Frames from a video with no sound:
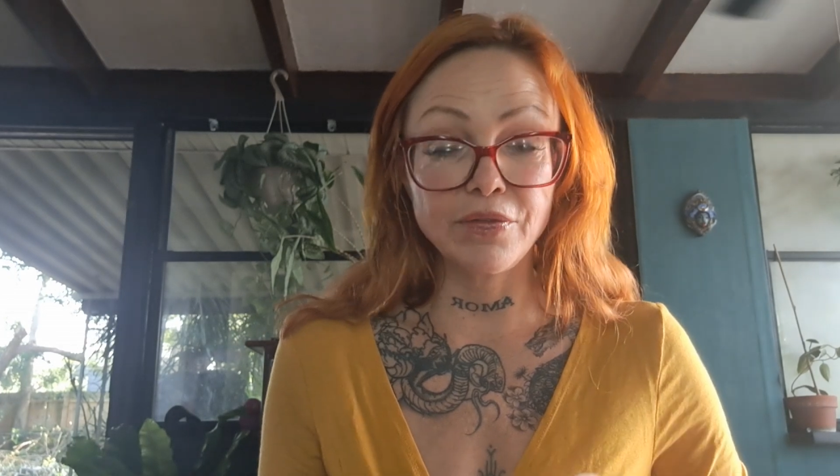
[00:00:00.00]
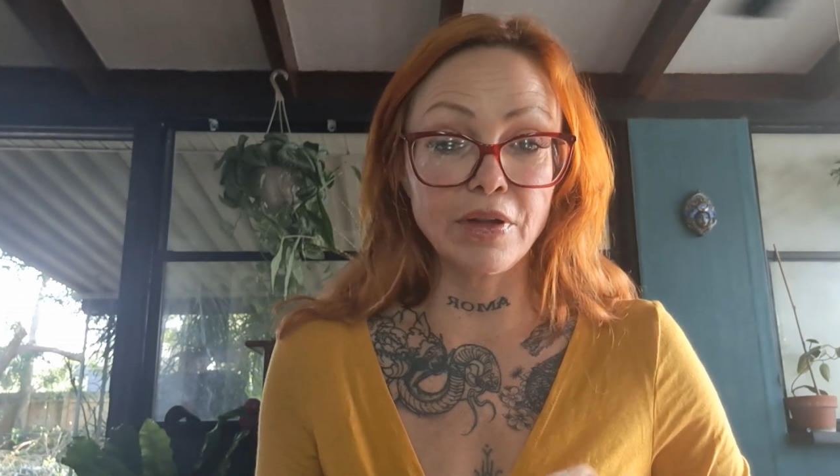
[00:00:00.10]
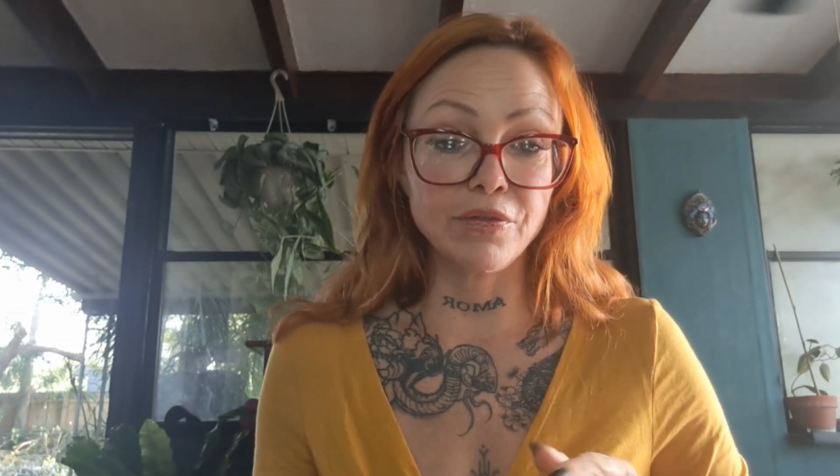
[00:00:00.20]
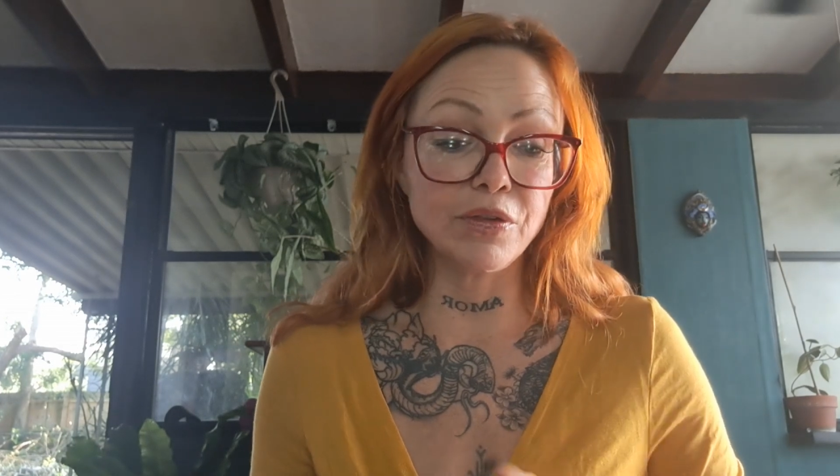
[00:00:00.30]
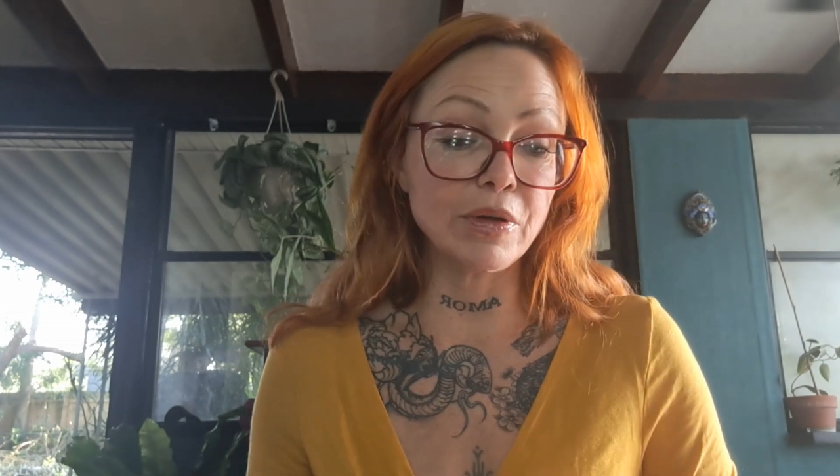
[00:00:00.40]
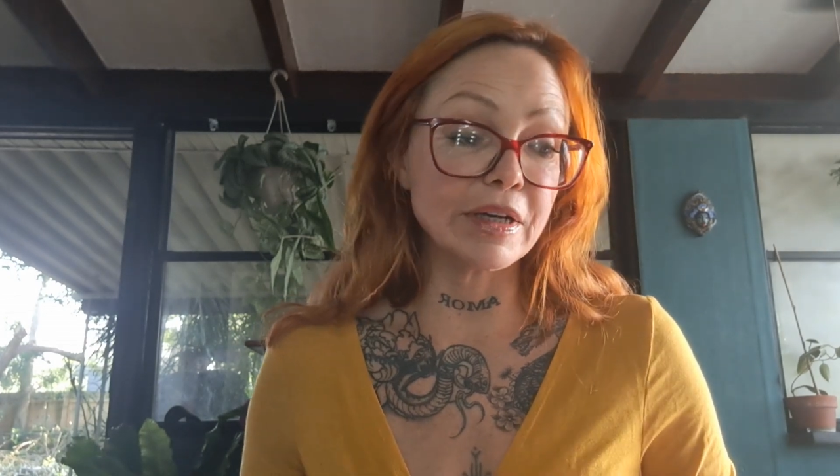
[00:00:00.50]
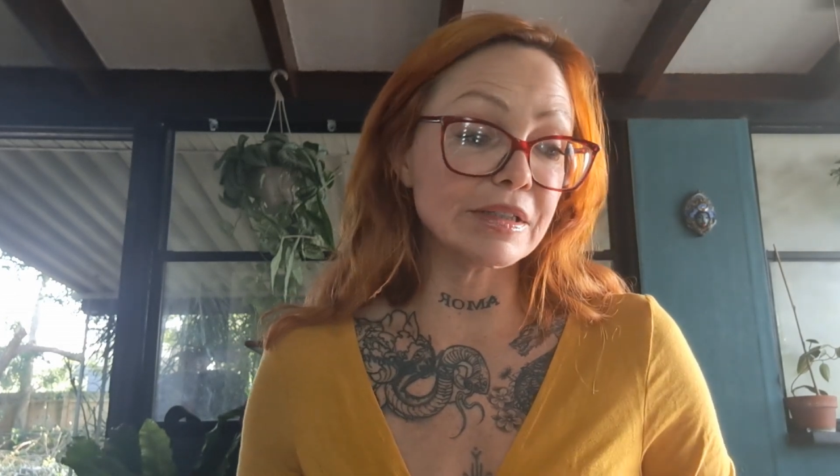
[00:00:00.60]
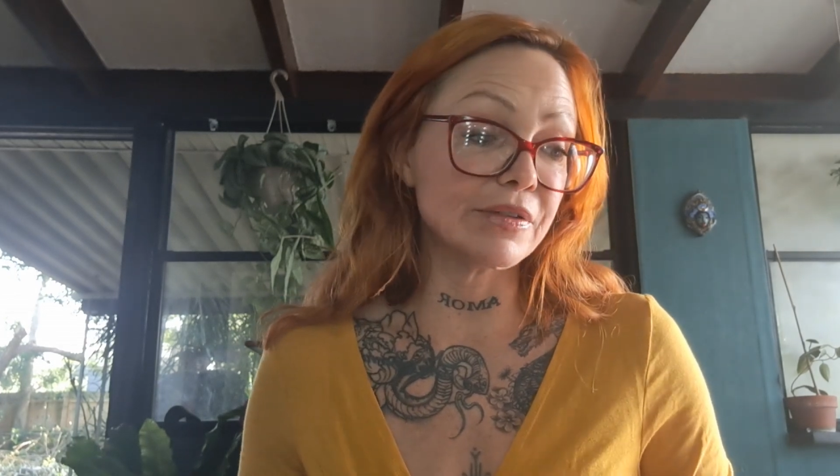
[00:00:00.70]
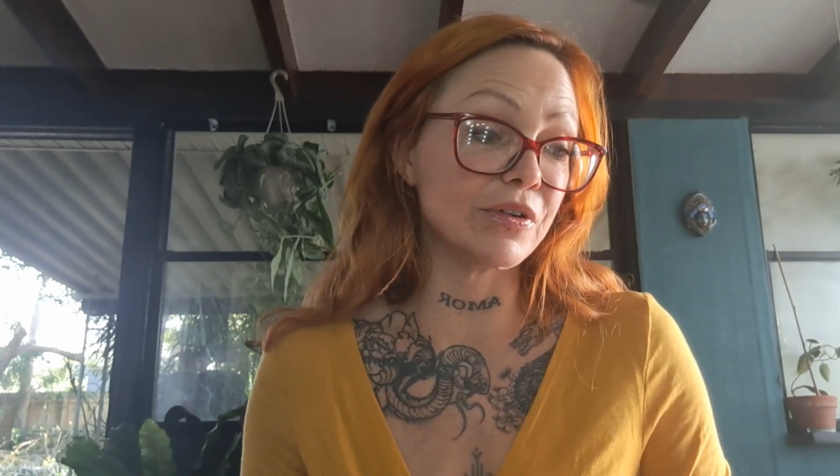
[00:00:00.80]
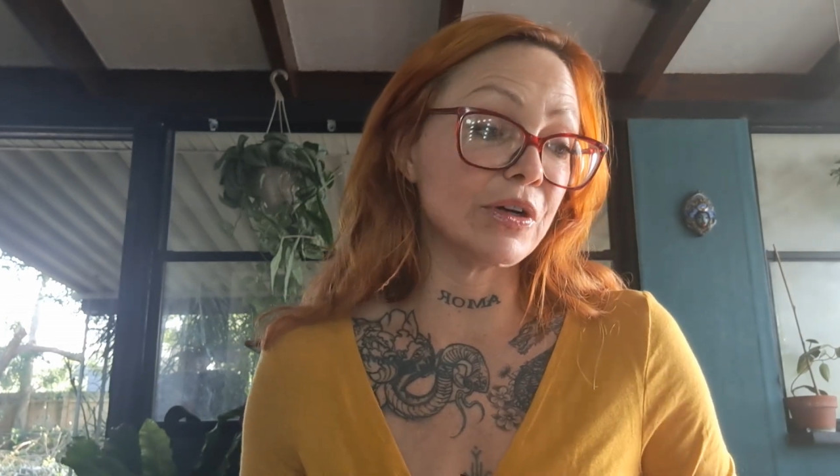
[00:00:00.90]
if you
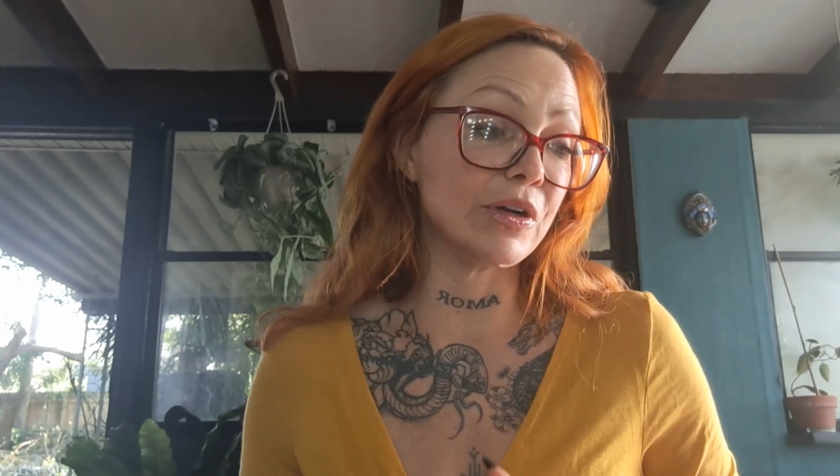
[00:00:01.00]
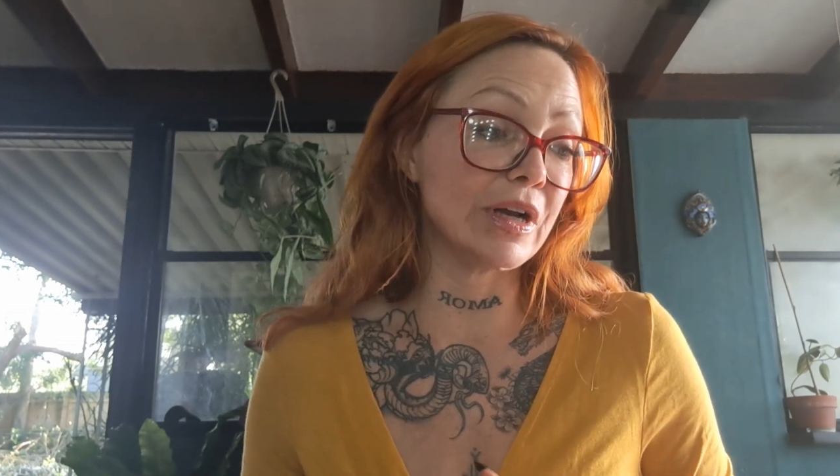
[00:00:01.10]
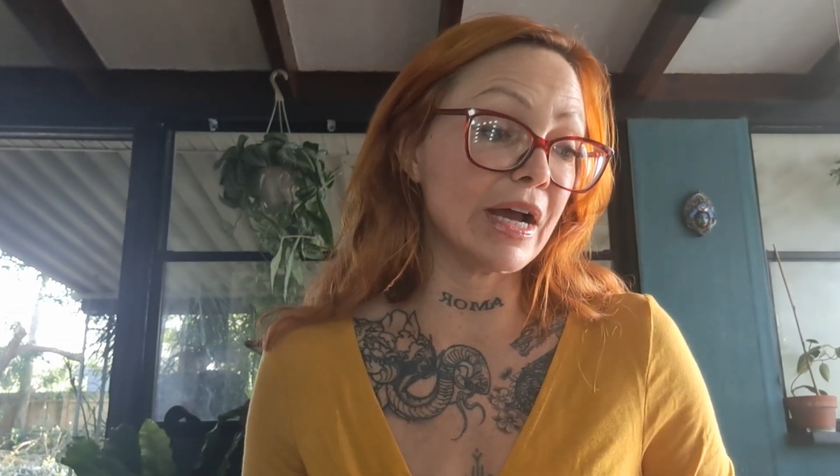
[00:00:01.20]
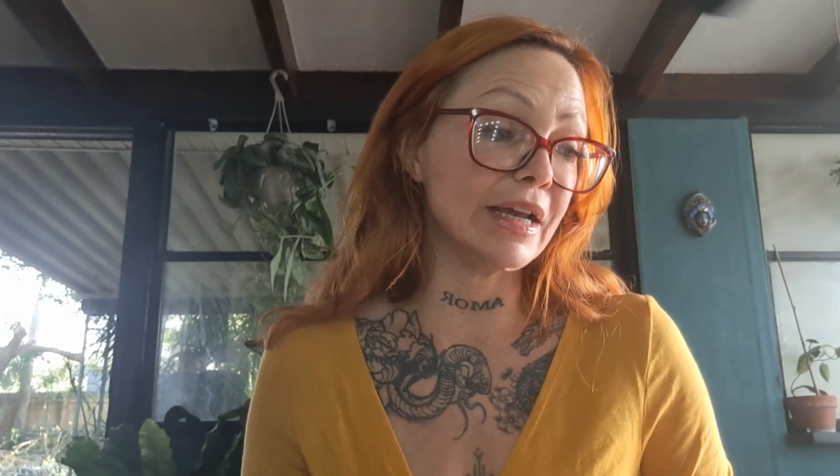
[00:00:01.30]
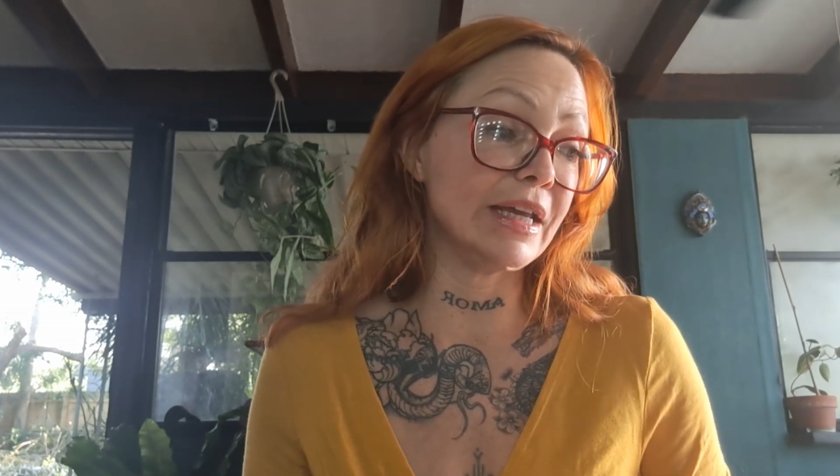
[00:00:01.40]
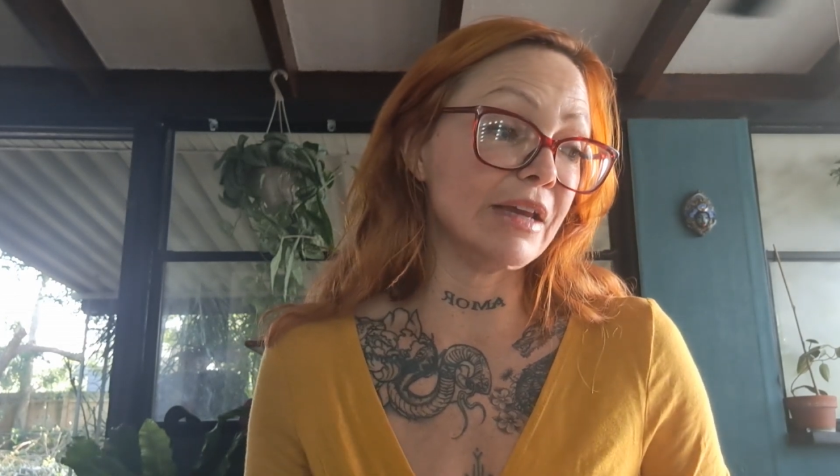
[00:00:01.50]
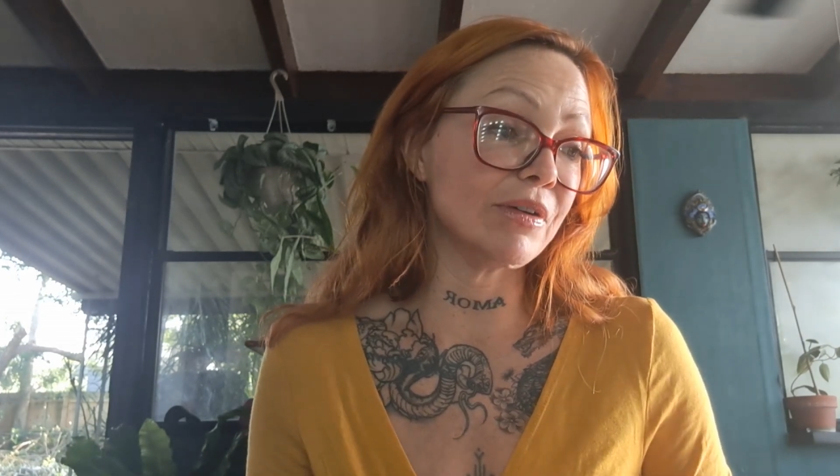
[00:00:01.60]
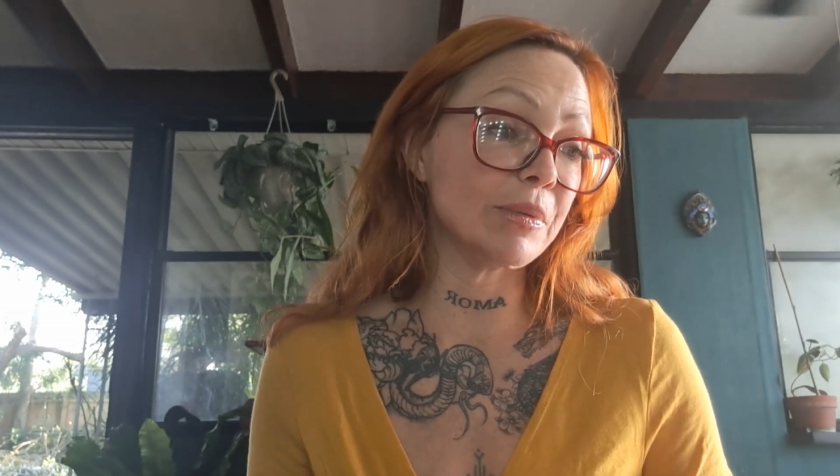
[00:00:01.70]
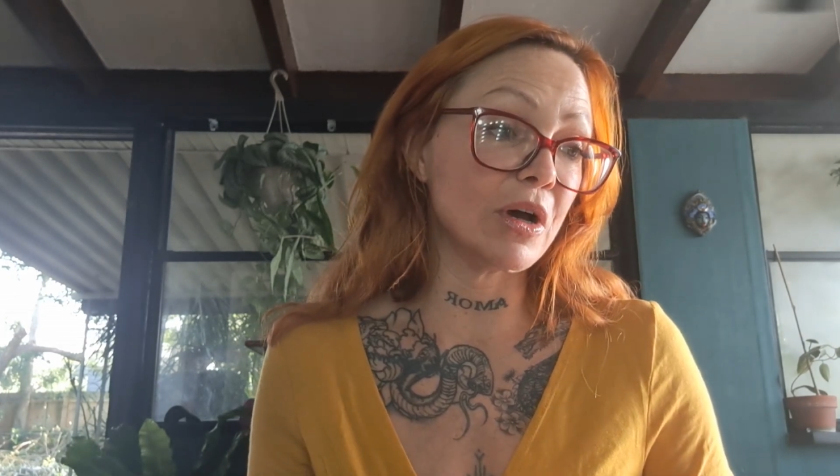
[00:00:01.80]
guys have heard, I gave up